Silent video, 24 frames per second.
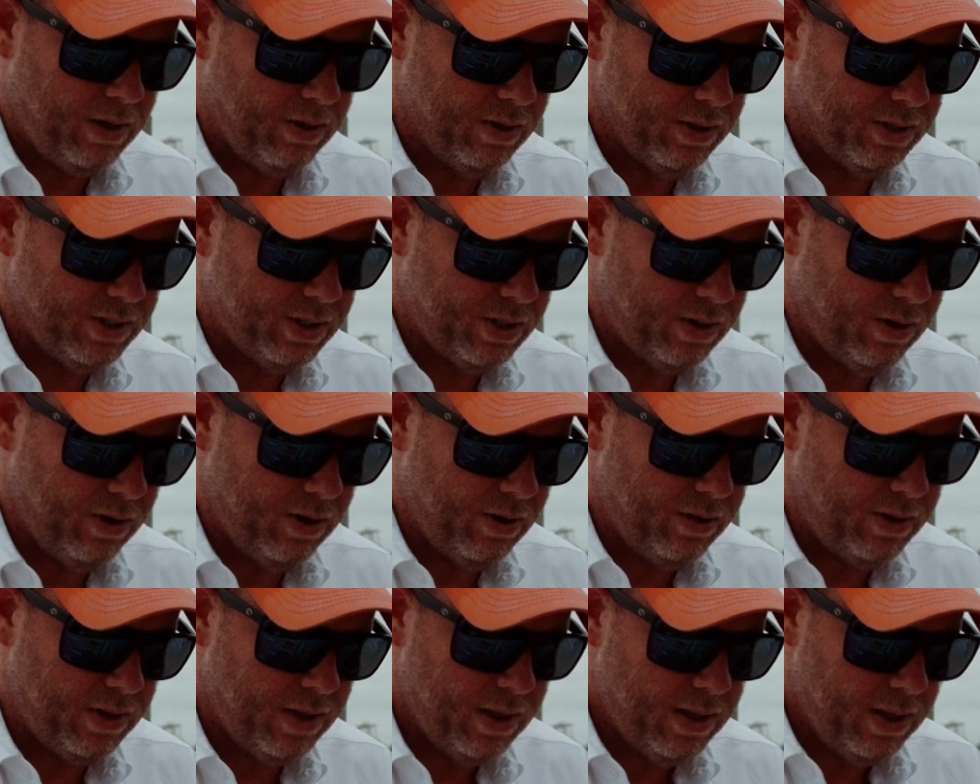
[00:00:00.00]
or its
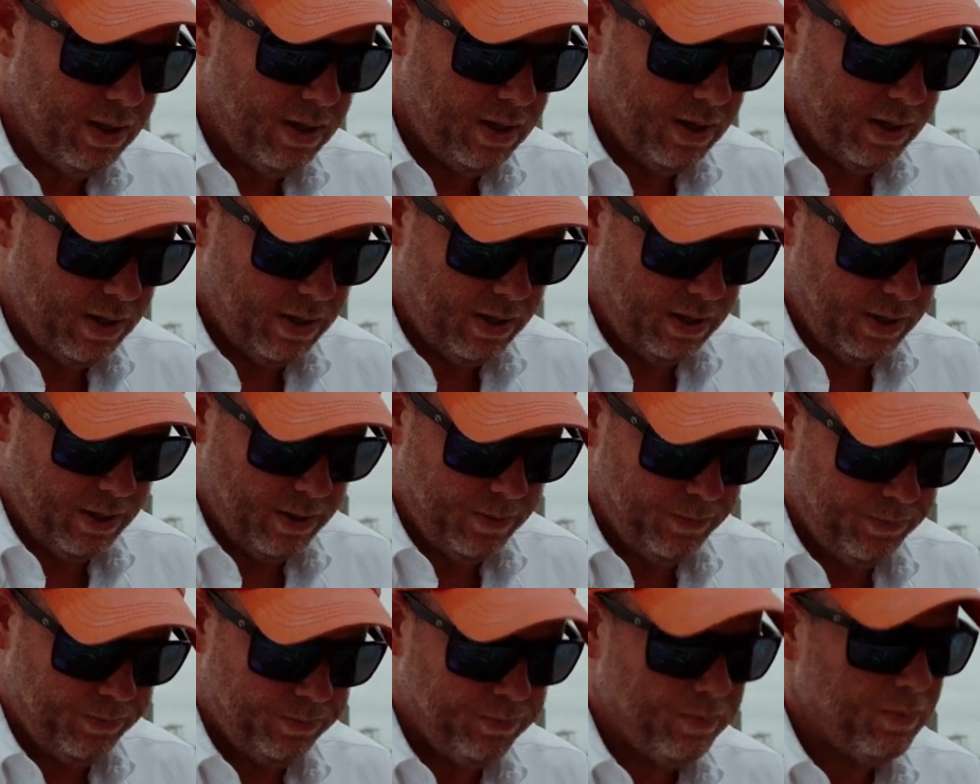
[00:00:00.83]
girth,
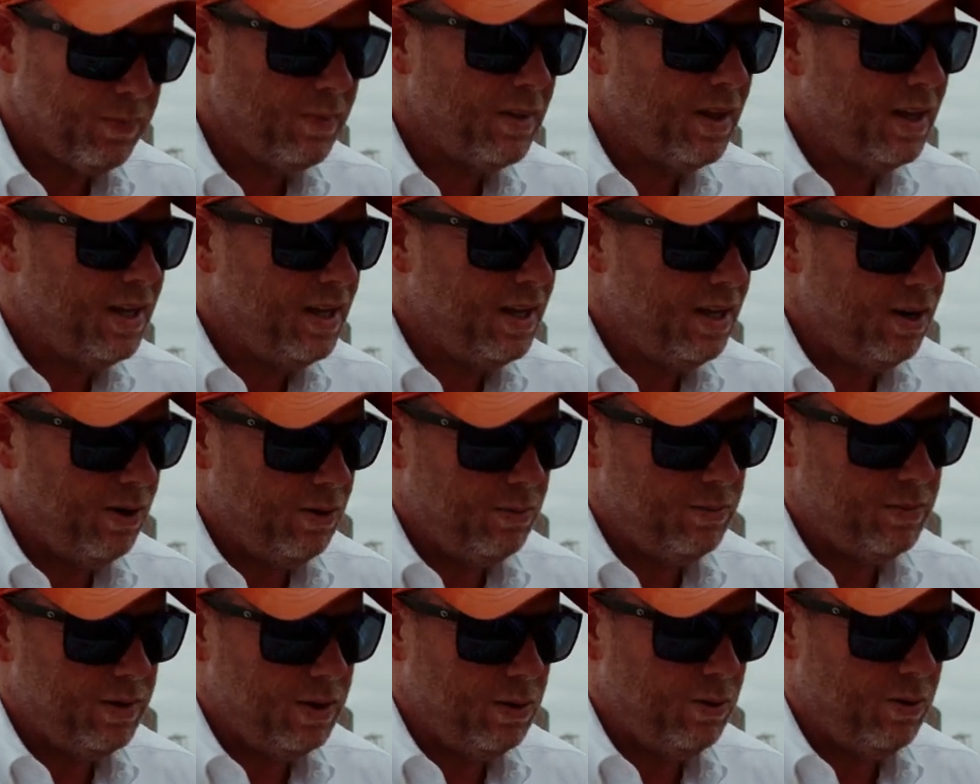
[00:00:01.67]

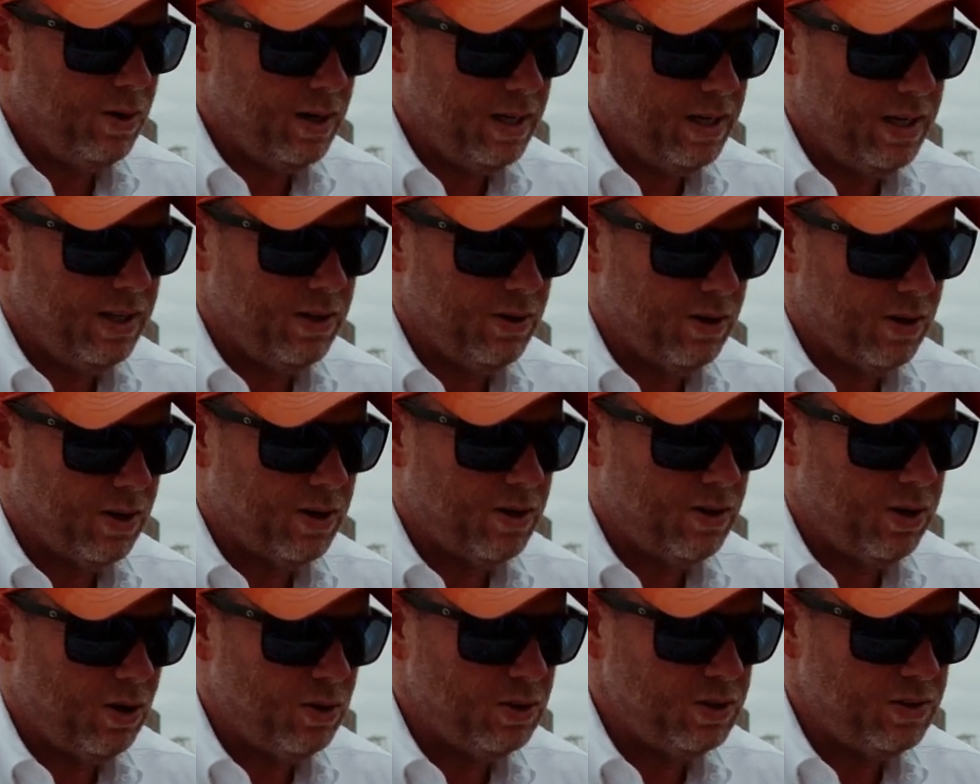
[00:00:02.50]
you want either a
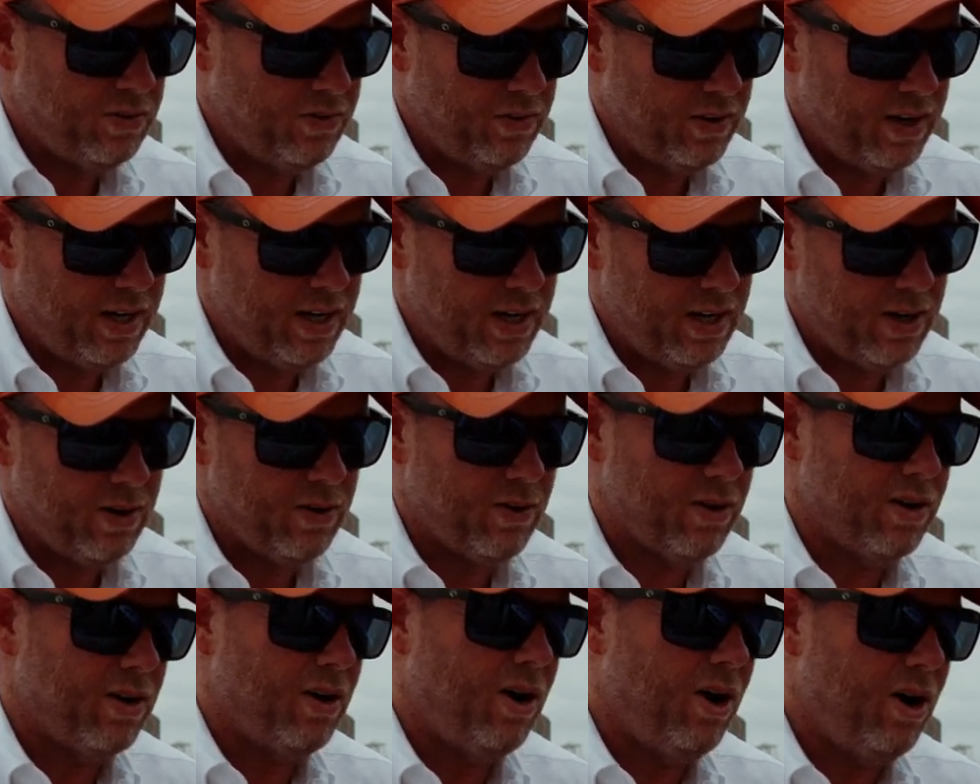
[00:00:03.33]
close fit
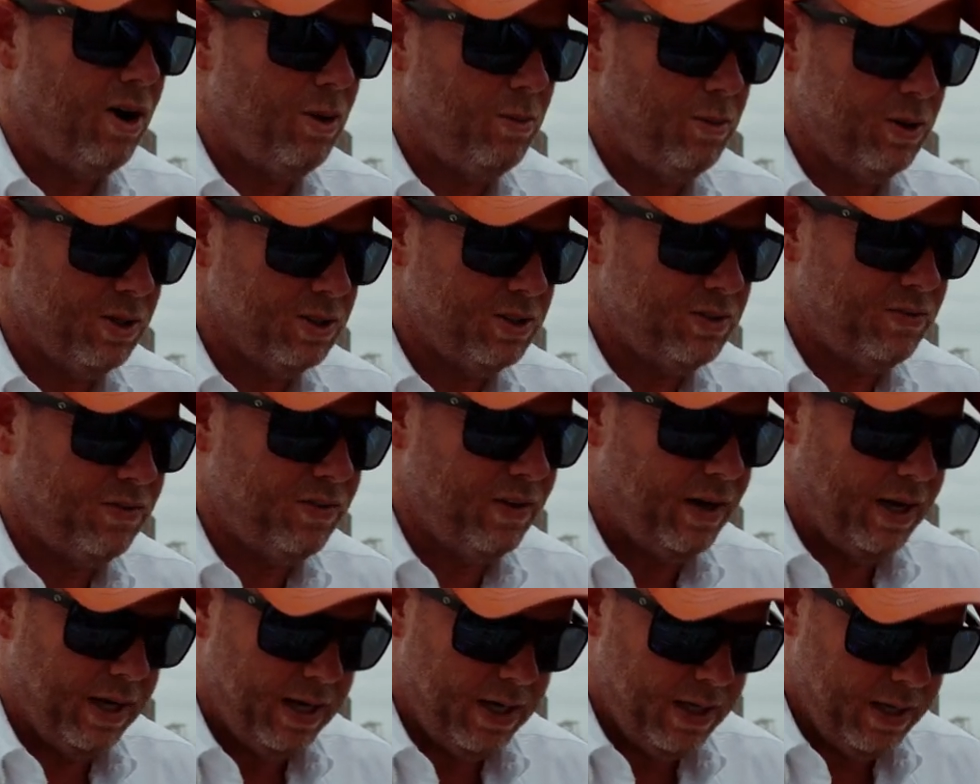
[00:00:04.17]
or an almost
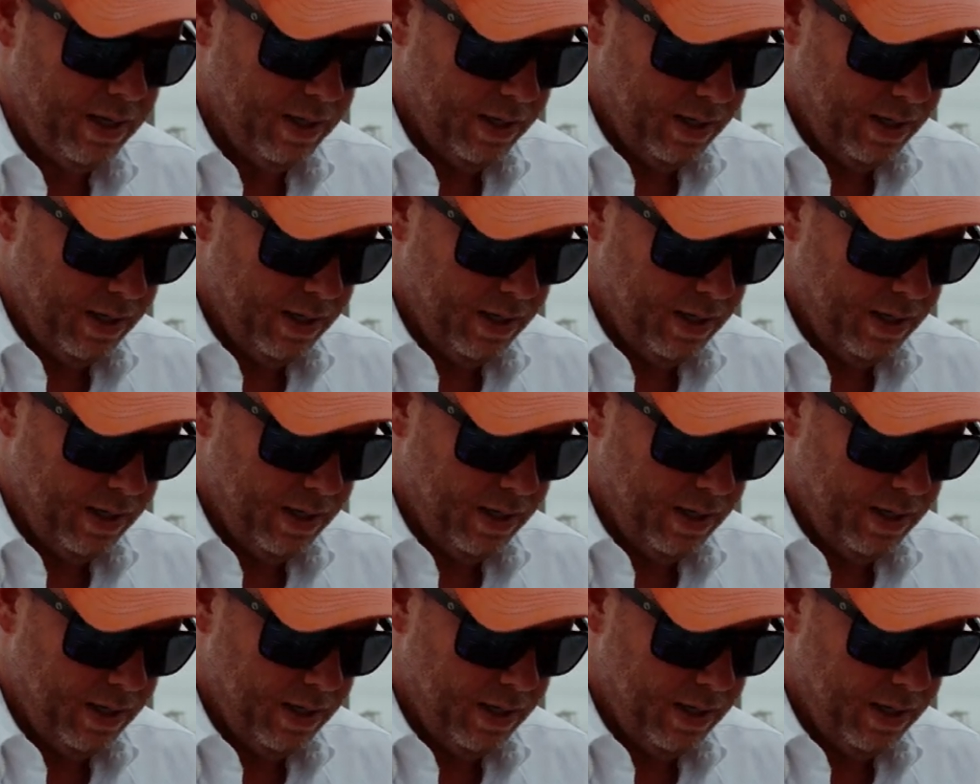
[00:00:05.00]
fit.